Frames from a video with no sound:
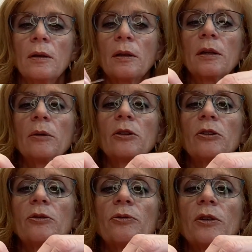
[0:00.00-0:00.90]
Let me
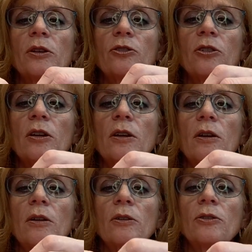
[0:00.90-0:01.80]
just finish it
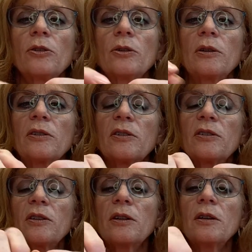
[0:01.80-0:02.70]
here so you could
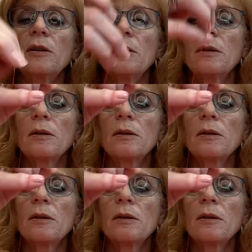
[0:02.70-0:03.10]
see.